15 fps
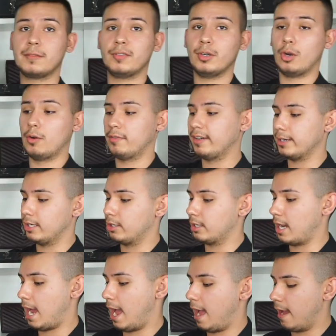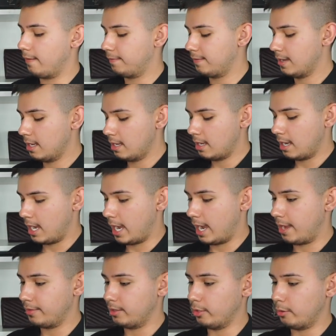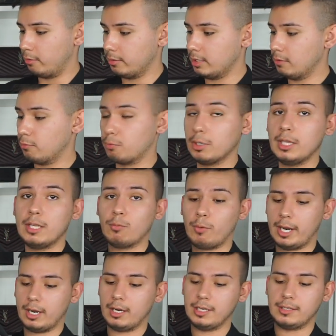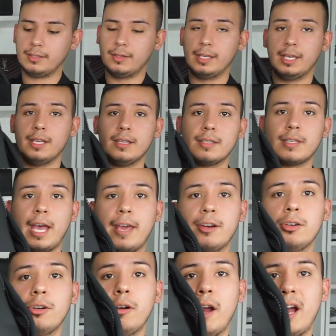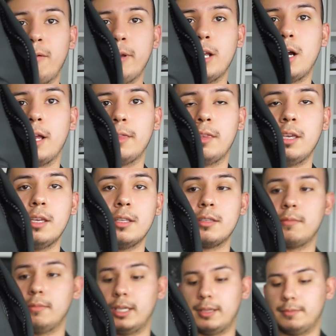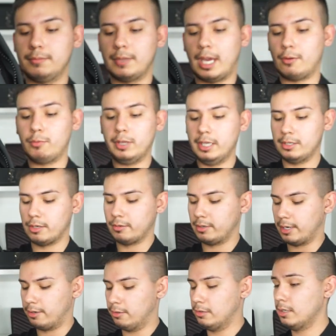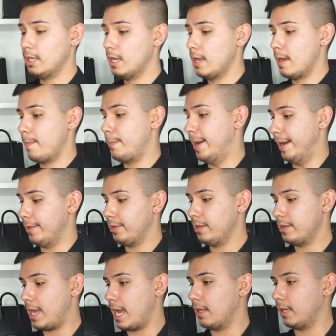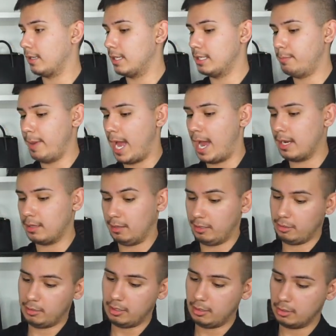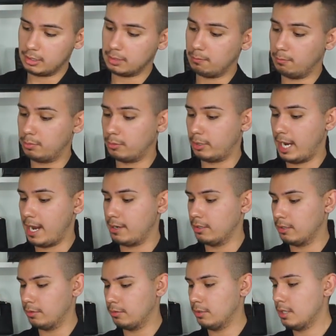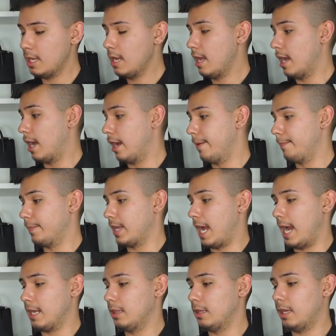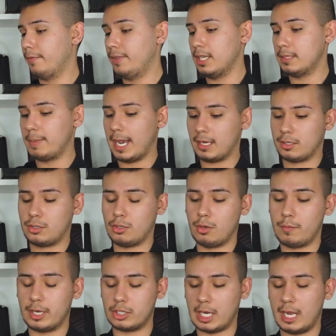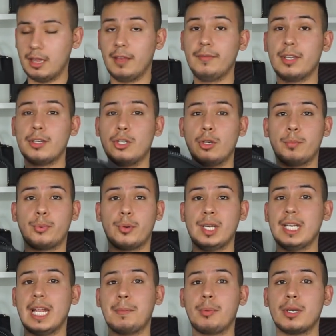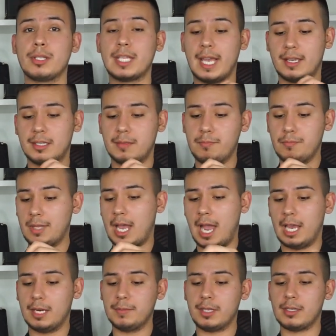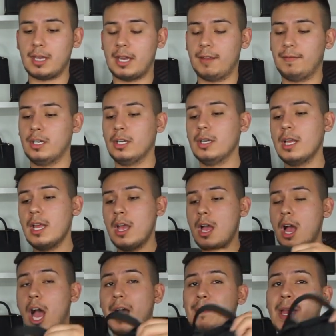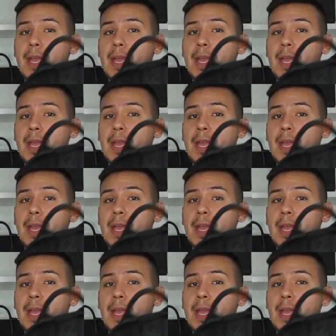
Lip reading: it's for over a year and a half. And the only really wear is this. I don't know how I got this. I really don't know. But other than that, like, this bag literally looks brand new. I love this bag so much. I love the neoprene. It protects the items inside of here. On